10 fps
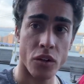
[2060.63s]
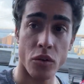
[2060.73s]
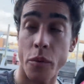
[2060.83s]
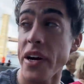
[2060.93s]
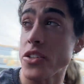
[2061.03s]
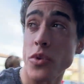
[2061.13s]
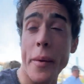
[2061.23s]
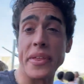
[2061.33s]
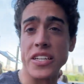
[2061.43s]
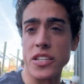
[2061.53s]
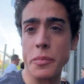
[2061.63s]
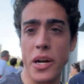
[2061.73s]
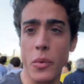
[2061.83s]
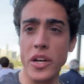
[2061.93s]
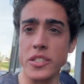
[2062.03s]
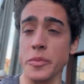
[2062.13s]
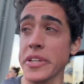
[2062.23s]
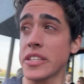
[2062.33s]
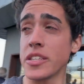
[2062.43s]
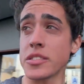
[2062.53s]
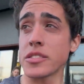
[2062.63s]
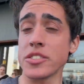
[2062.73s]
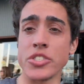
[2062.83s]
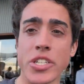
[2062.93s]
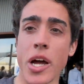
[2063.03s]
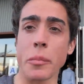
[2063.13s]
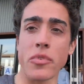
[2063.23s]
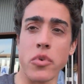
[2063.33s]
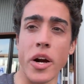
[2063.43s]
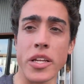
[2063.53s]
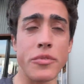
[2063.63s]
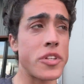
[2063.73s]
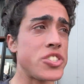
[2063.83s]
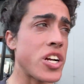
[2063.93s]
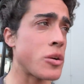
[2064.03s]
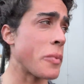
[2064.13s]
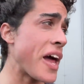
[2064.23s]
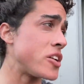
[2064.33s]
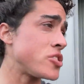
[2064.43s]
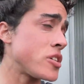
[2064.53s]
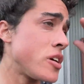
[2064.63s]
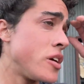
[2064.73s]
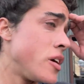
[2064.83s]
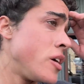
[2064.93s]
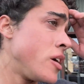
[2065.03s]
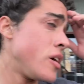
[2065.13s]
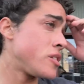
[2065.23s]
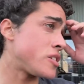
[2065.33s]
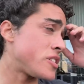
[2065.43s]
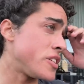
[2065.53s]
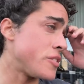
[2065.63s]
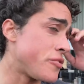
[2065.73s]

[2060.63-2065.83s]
We're about to wrap things up, but I want to speak to this GM before I leave with the general manager to see if